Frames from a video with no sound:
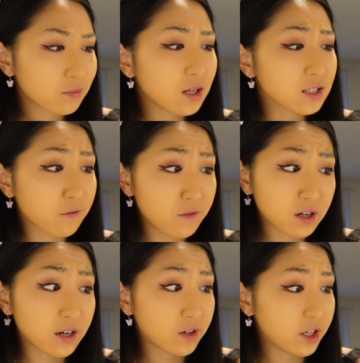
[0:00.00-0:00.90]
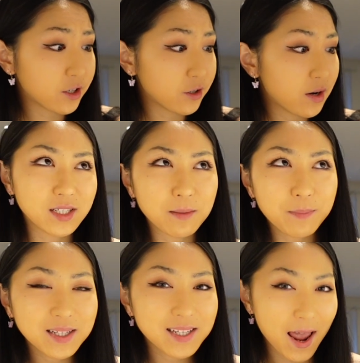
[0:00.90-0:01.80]
It's very, very good. It's a
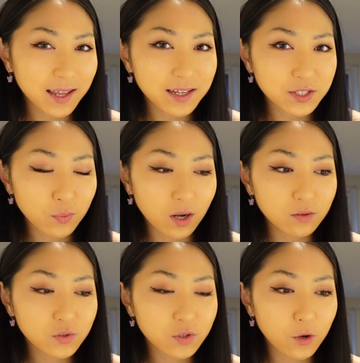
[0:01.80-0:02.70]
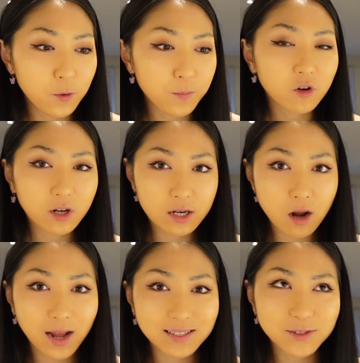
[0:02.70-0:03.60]
bit tangy as well, so you've got a
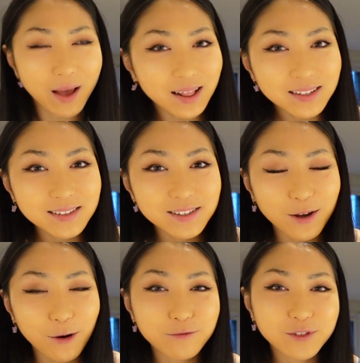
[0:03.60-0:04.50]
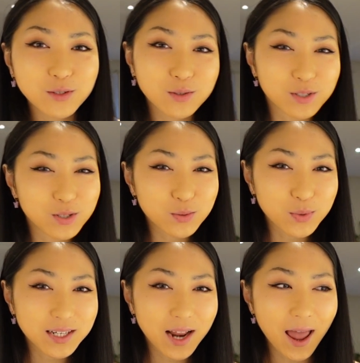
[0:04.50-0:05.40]
nice balance of the
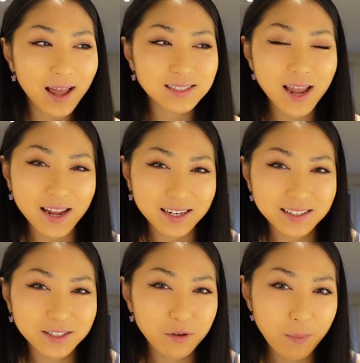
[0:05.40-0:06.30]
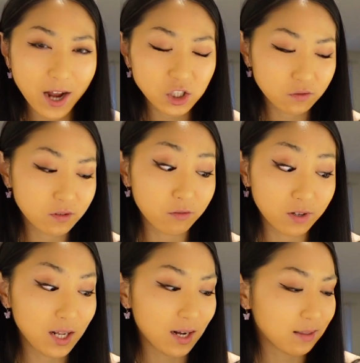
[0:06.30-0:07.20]
sweet and tanginess of a passion fruit. I
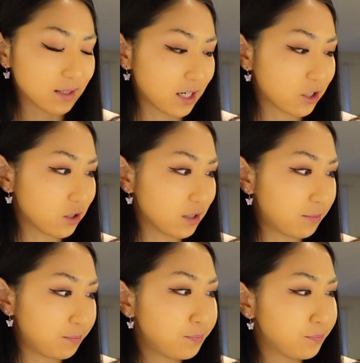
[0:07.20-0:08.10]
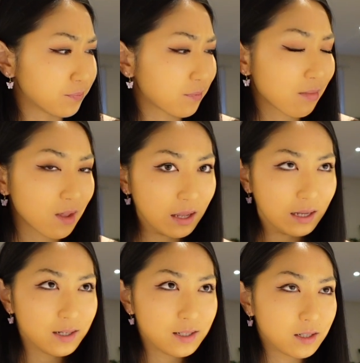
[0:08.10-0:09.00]
really like this actually.
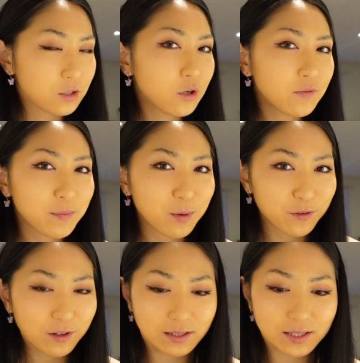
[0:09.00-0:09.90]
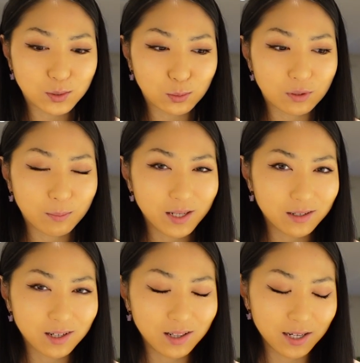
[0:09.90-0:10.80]
Don't know if I prefer this or the
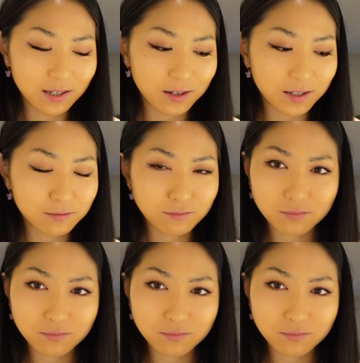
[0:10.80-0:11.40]
pina colada now.